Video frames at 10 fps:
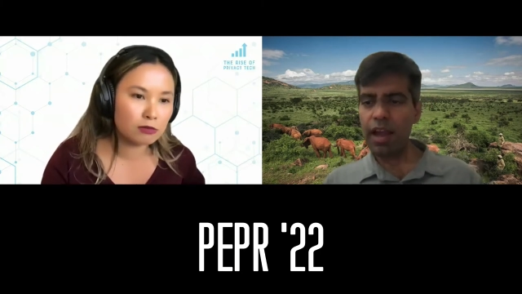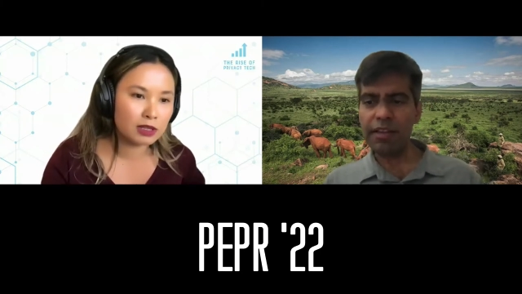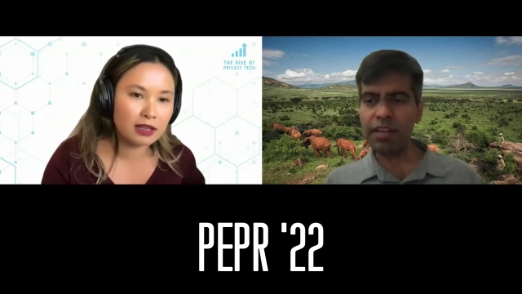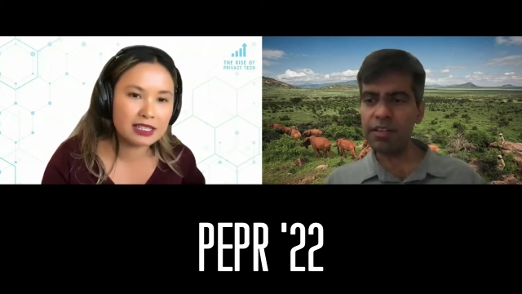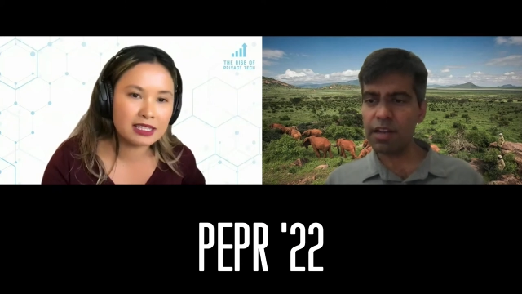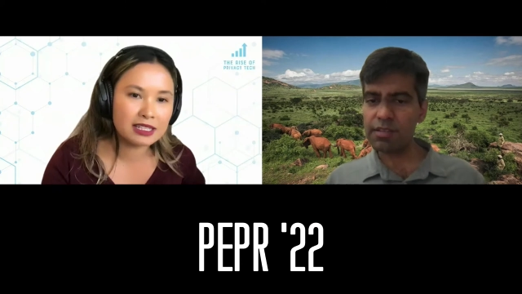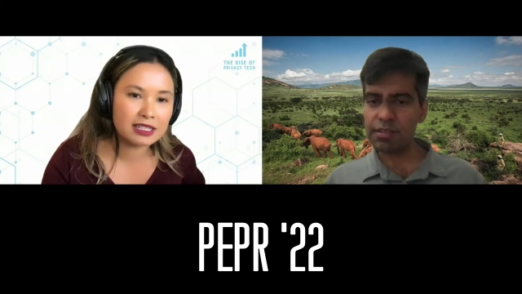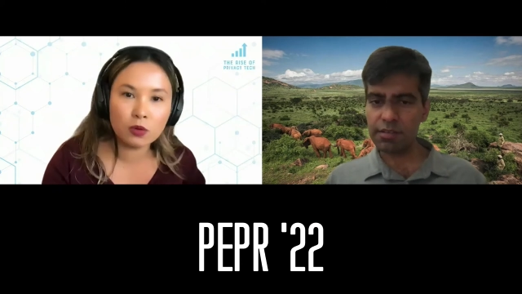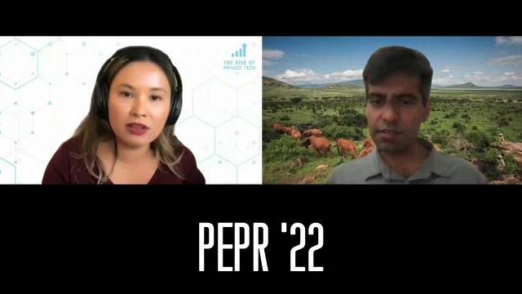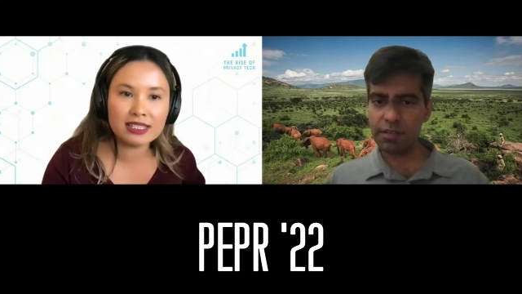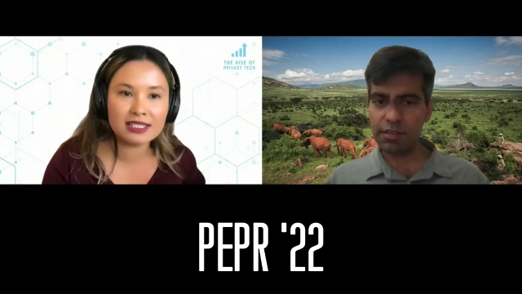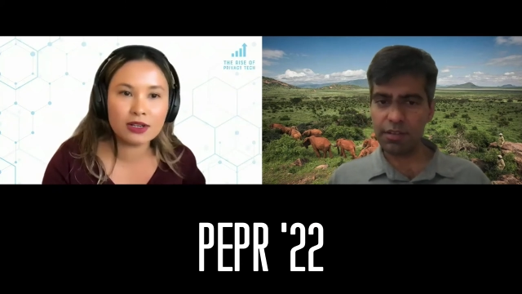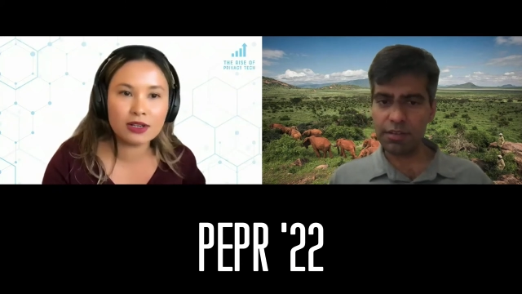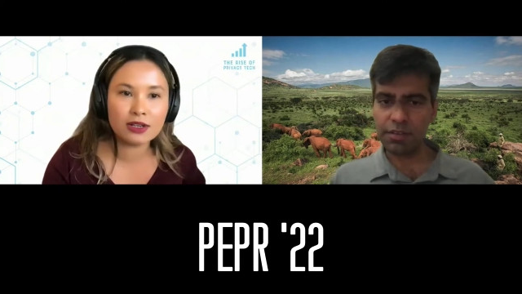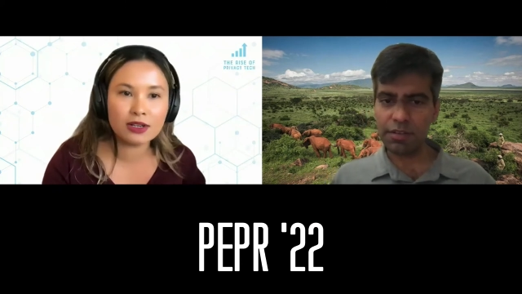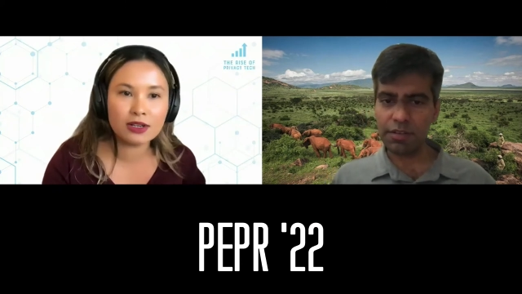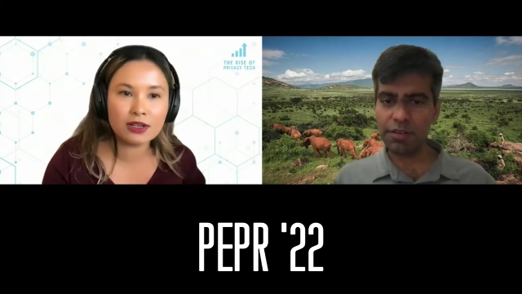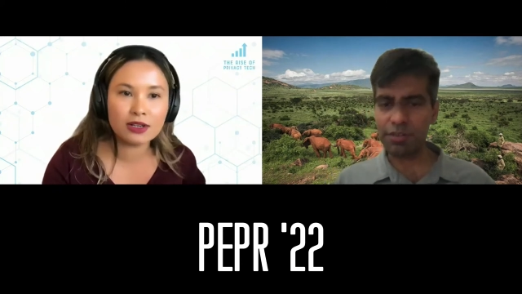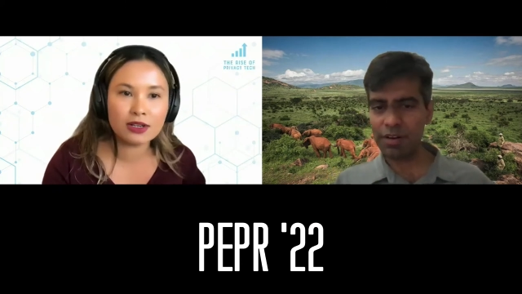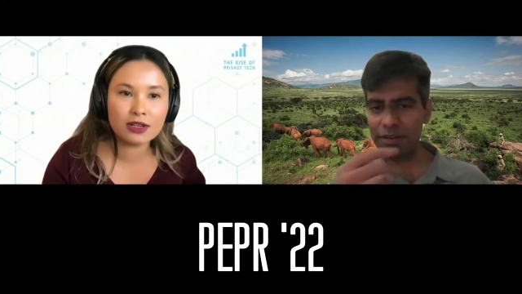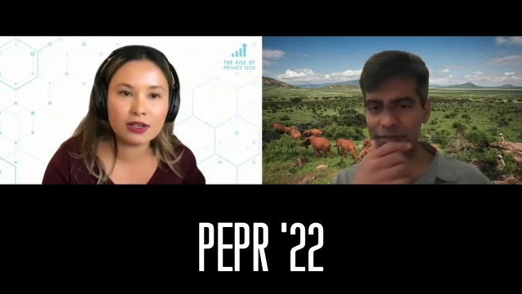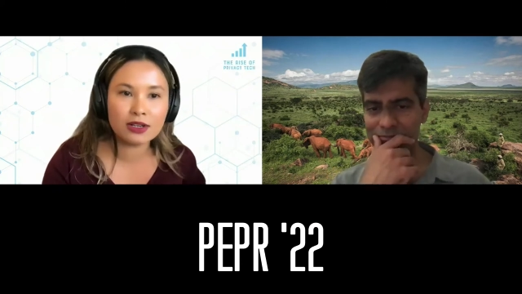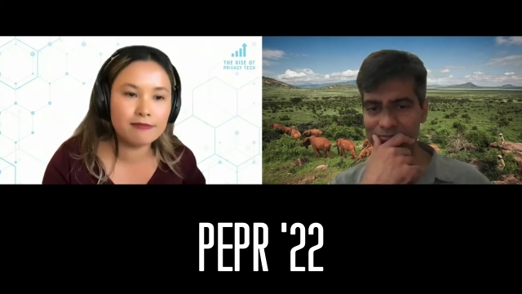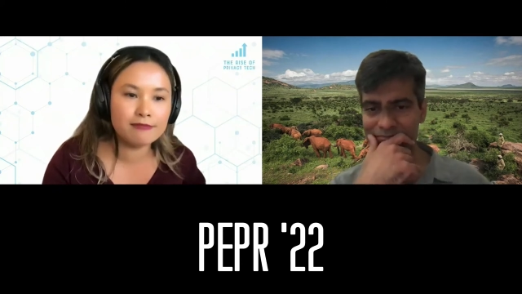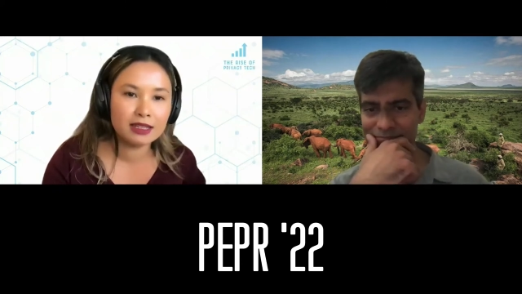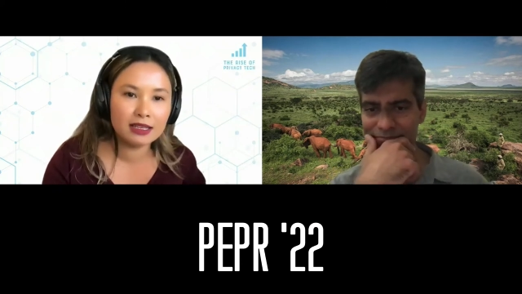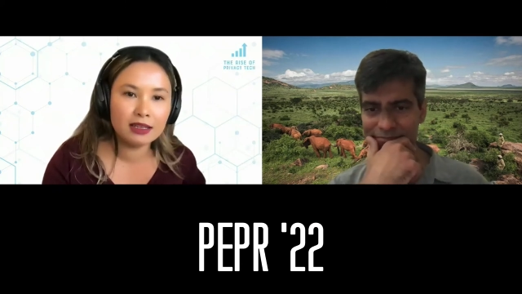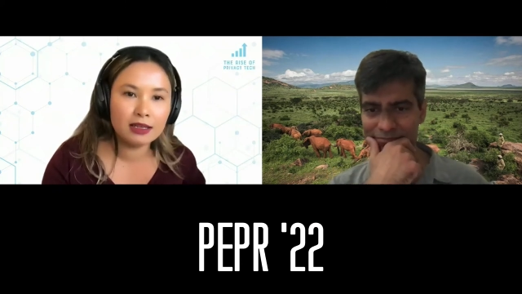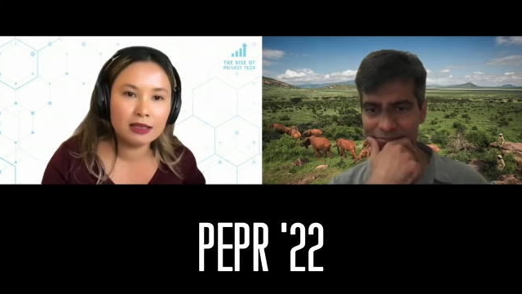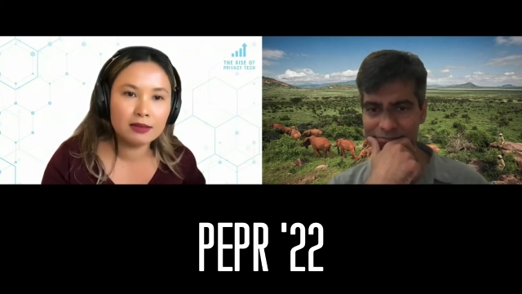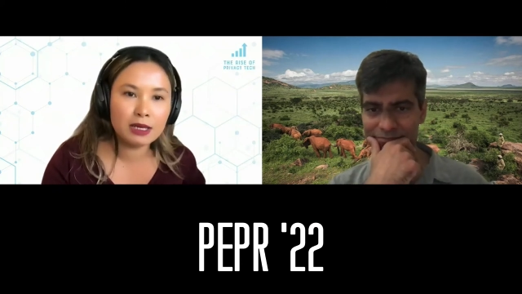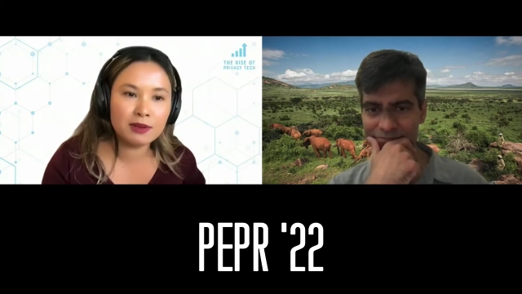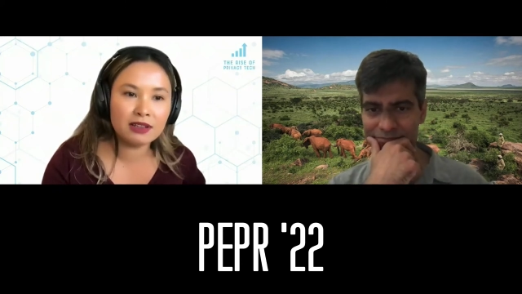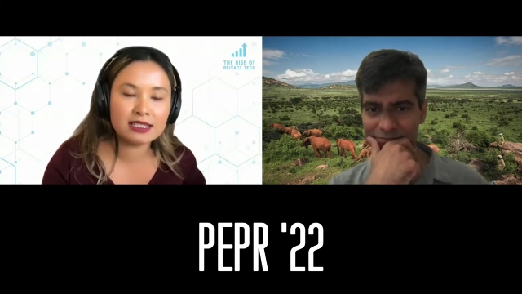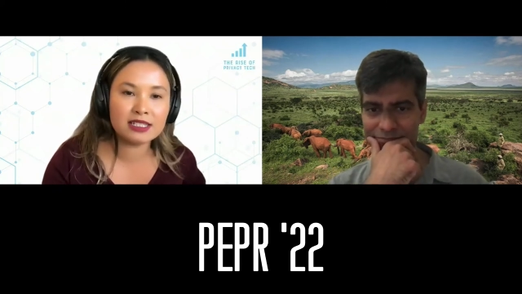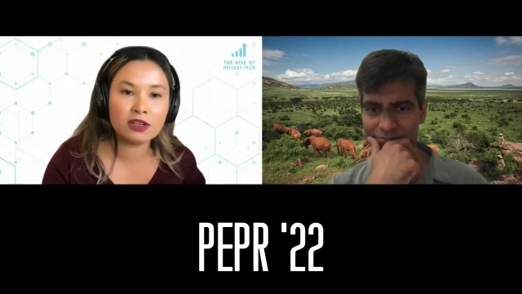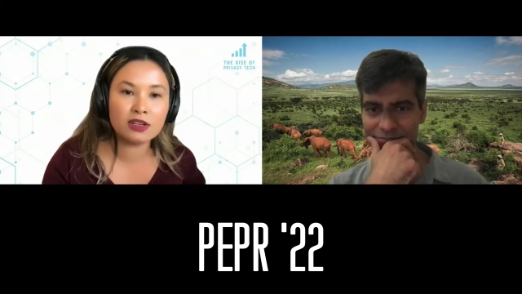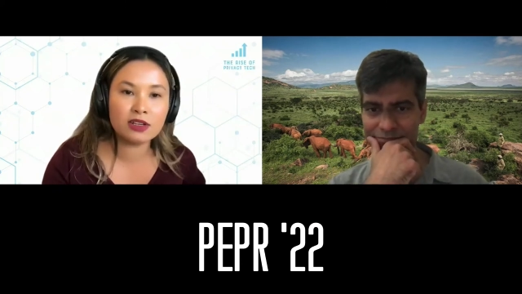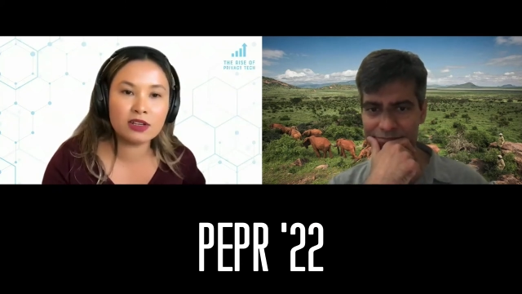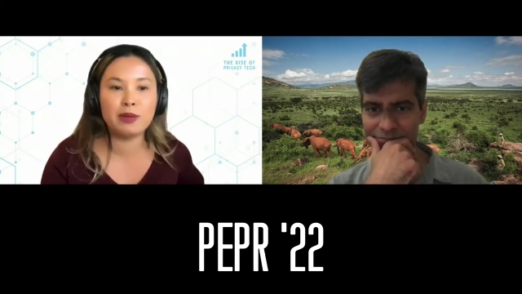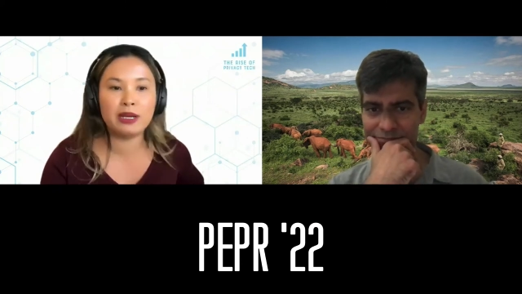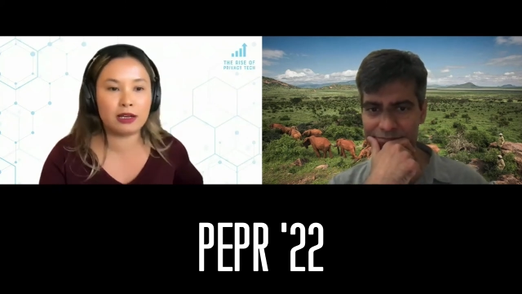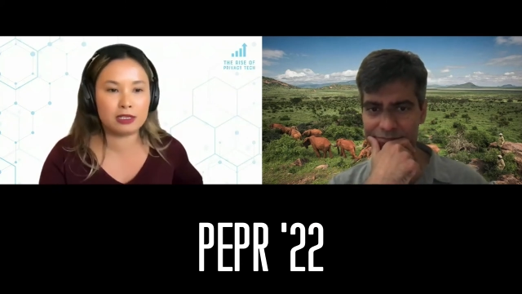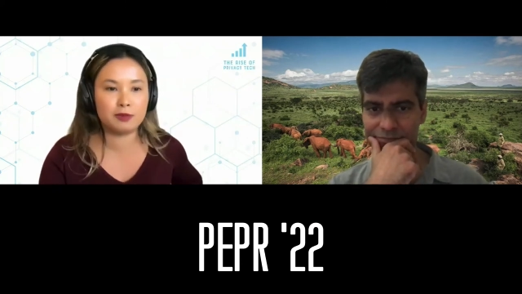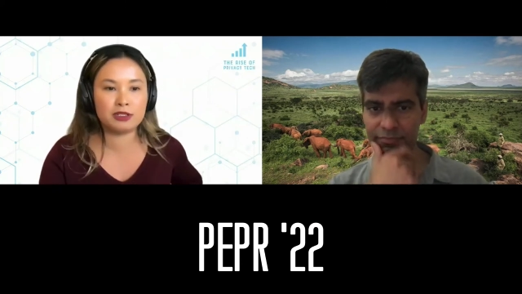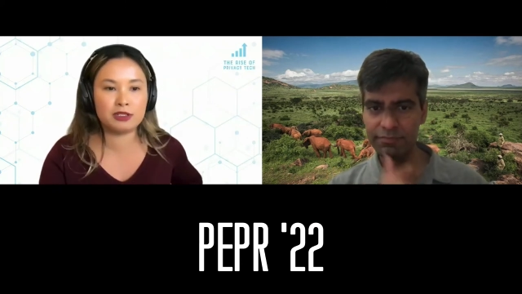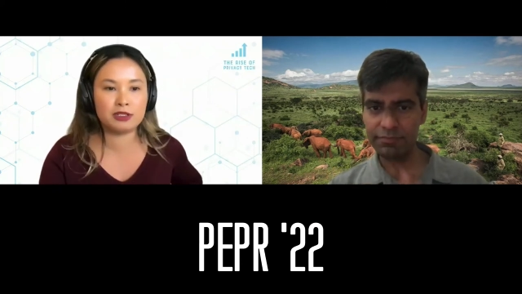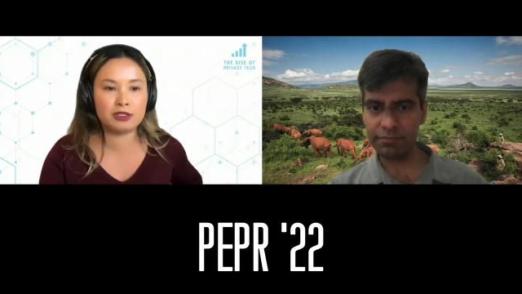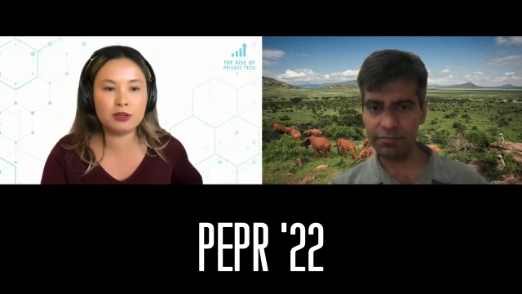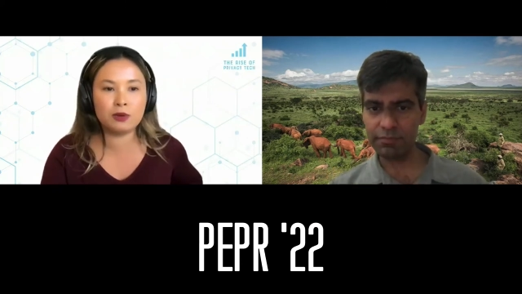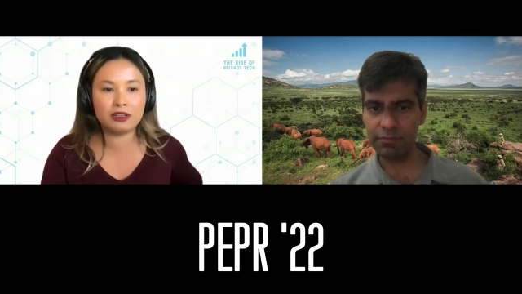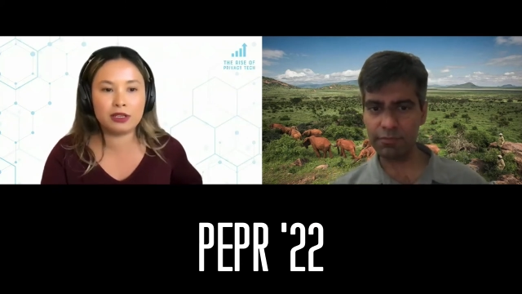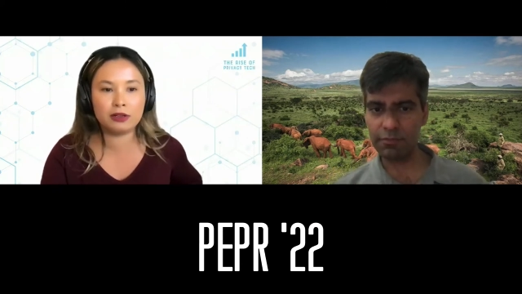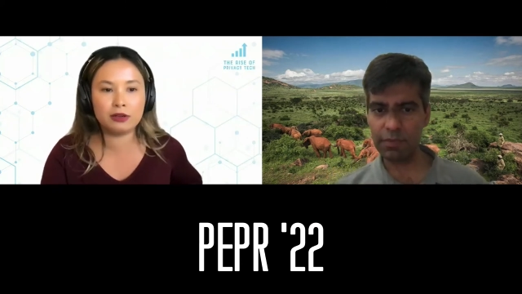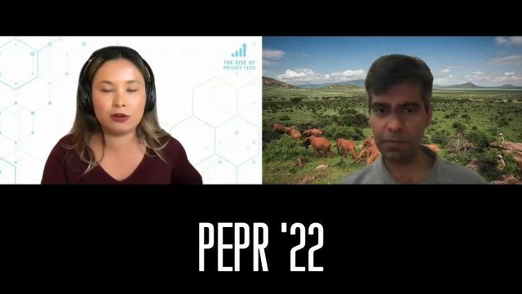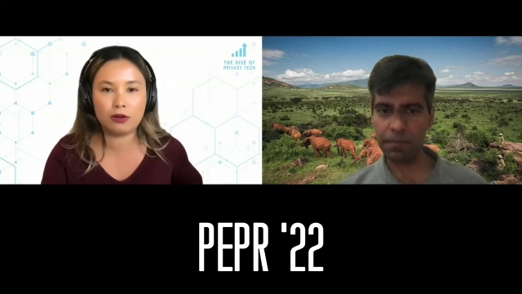Speaker 1: Let's I think start, let's start with, um, maybe let's start as domain experts, because everyone here